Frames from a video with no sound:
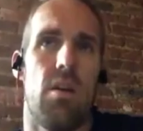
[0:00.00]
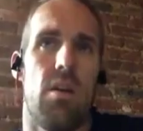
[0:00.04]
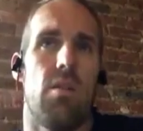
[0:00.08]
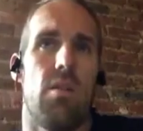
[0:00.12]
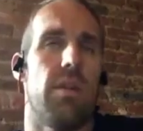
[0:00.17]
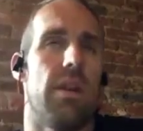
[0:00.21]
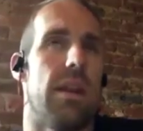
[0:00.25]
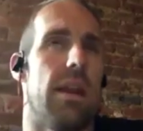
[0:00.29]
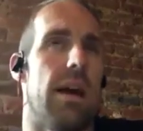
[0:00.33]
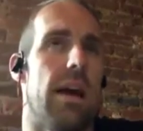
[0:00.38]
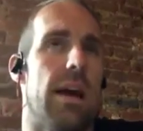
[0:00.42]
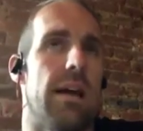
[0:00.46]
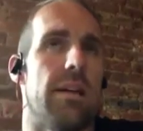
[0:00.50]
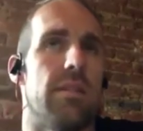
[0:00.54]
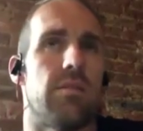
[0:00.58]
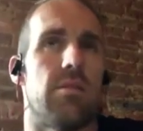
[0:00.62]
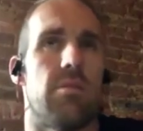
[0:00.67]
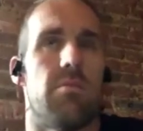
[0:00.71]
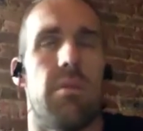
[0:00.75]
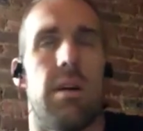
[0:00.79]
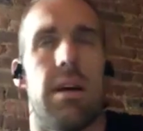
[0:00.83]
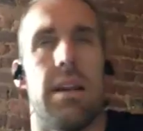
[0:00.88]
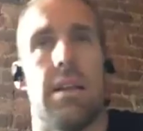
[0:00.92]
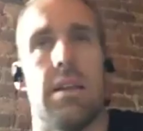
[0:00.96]
Then I had
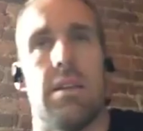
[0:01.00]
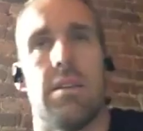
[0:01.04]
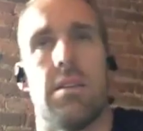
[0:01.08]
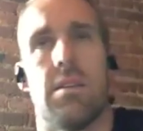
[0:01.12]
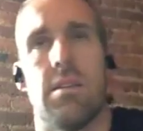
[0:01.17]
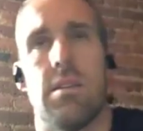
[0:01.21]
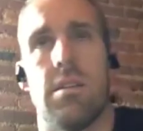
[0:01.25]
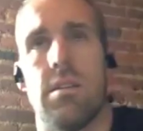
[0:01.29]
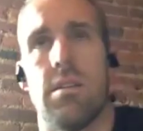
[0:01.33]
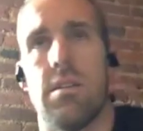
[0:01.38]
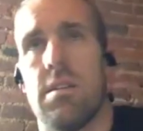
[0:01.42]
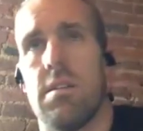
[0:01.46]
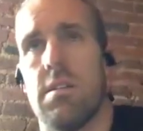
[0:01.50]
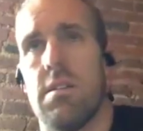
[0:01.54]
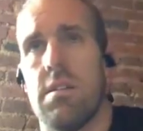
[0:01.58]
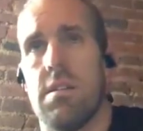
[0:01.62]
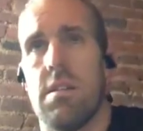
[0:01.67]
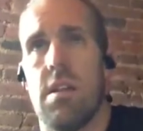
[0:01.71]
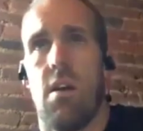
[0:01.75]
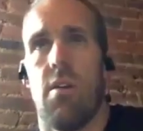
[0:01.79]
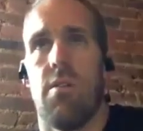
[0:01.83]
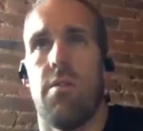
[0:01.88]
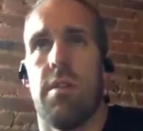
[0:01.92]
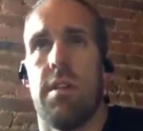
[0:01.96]
somebody
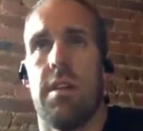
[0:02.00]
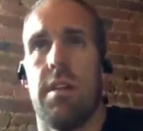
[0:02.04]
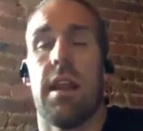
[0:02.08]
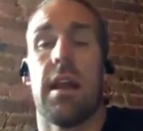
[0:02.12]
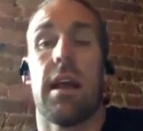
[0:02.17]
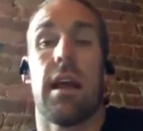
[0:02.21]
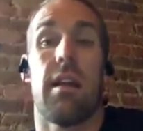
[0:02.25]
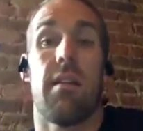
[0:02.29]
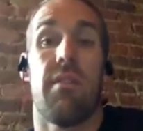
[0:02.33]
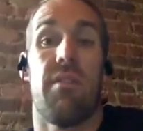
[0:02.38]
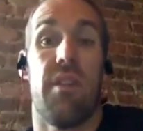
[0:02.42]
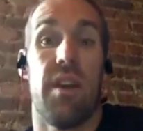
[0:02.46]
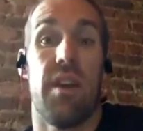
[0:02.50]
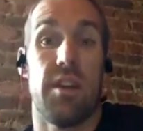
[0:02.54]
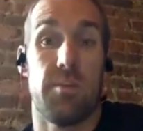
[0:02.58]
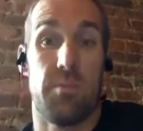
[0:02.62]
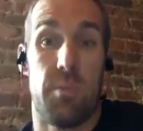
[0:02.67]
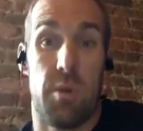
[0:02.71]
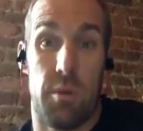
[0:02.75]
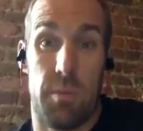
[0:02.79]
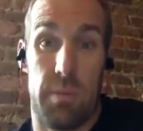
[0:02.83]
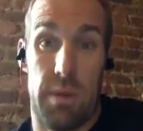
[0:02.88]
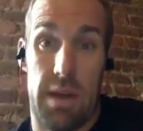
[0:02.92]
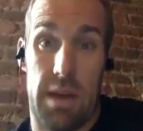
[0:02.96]
then I got a
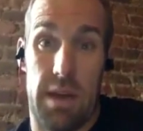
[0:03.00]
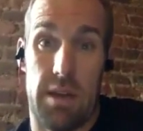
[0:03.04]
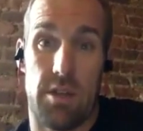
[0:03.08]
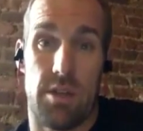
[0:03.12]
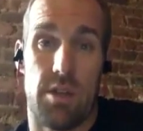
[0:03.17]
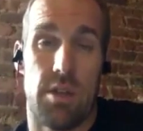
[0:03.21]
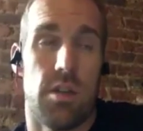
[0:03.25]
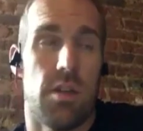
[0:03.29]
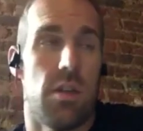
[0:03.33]
Facebook page,